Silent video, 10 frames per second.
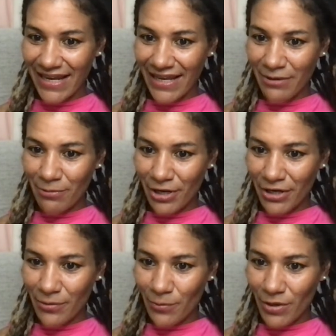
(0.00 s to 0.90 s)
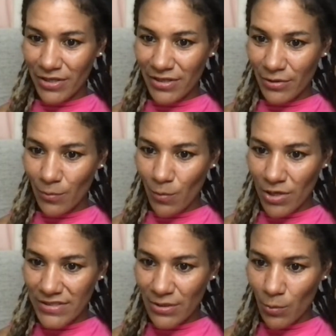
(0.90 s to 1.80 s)
lenworth what
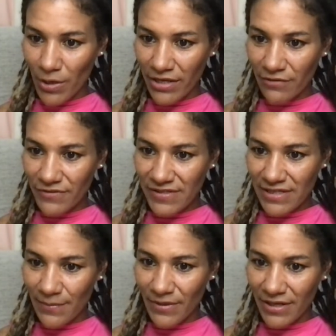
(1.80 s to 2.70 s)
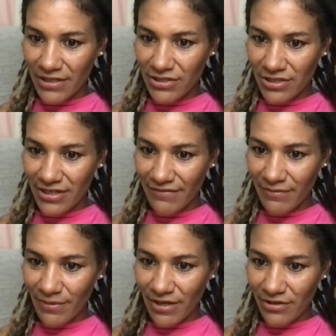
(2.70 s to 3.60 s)
was the weight of the snapper that your
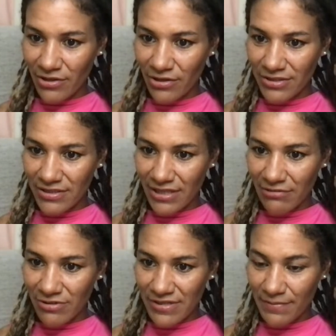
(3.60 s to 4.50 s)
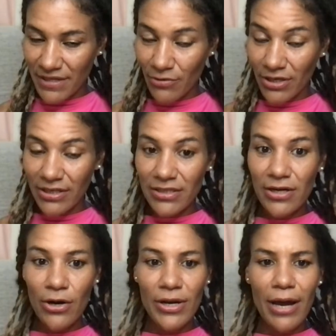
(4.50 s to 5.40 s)
diving partner caught that was a big one
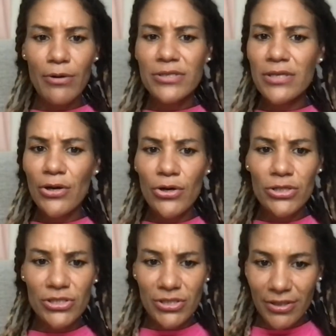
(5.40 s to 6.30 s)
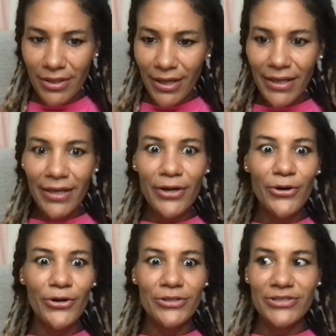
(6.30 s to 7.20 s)
yo that was huge
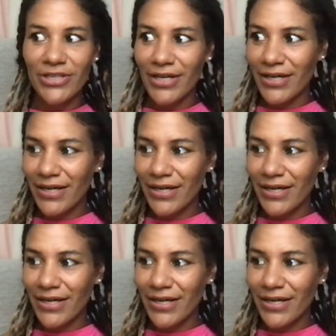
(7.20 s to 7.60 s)
huge